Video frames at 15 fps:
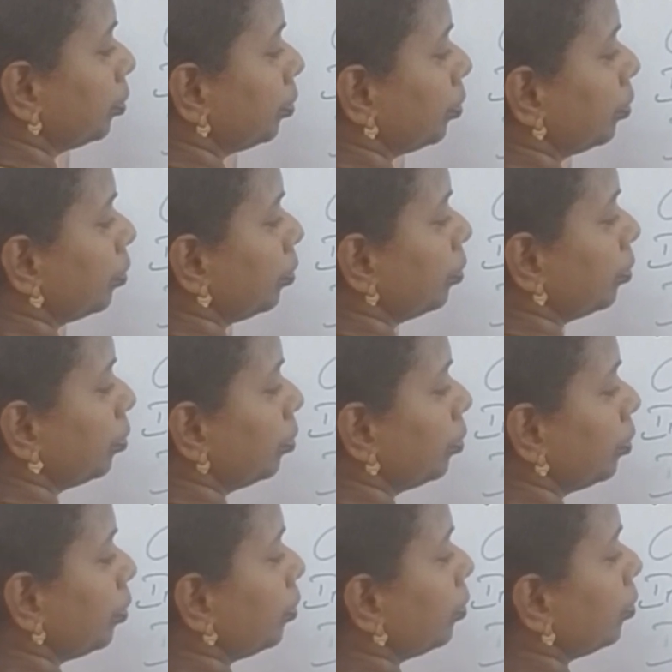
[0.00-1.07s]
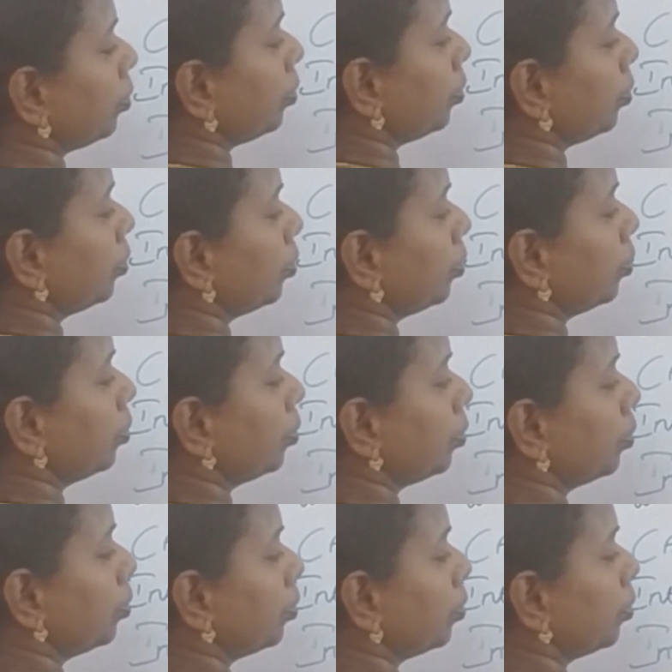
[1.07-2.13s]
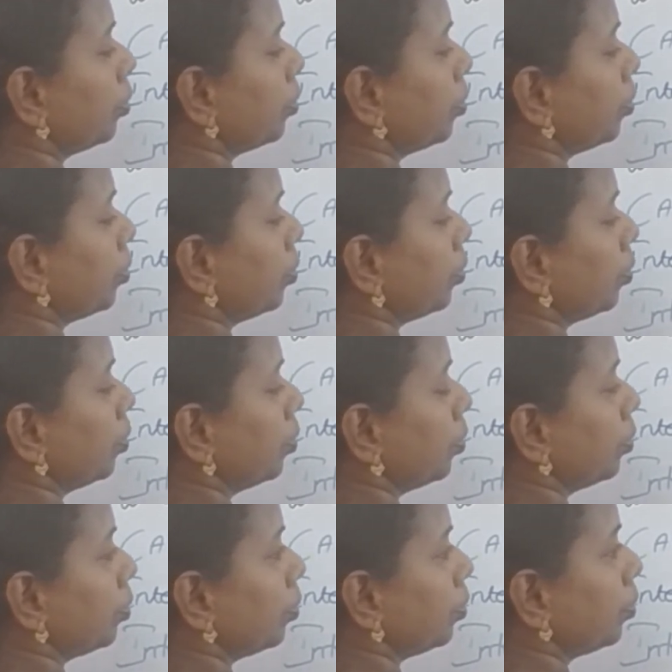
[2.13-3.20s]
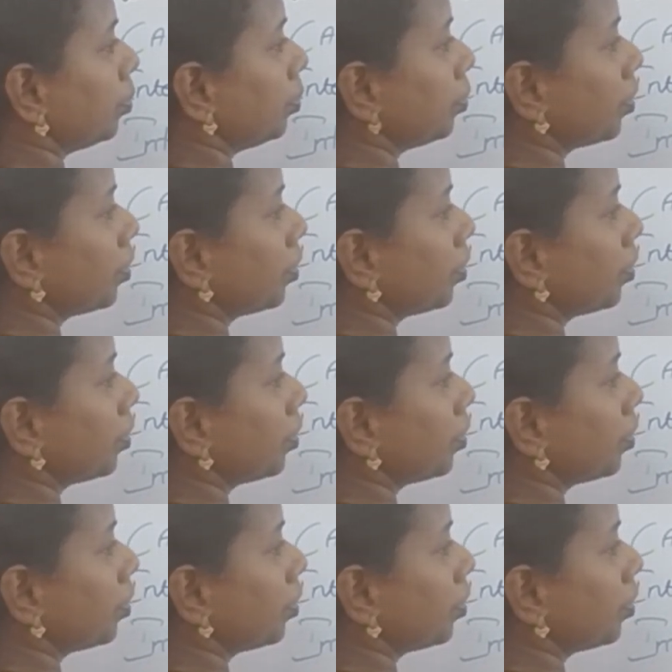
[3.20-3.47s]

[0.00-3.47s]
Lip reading: No one is speaking in this clip.